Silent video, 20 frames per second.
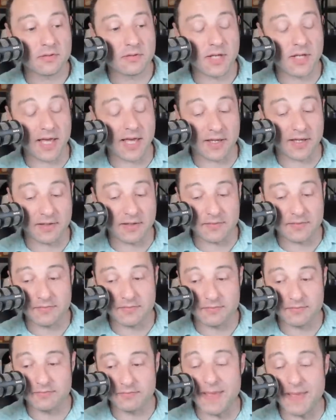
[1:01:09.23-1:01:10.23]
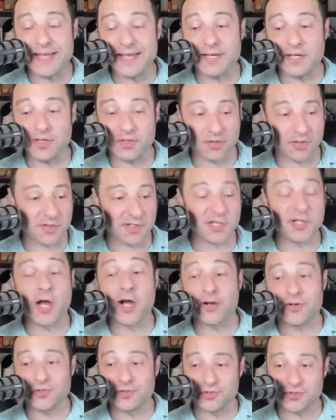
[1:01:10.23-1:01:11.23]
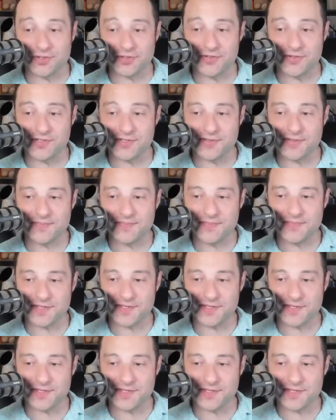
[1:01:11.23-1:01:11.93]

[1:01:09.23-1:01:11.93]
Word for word: A maiden cruise, inaugural cruise.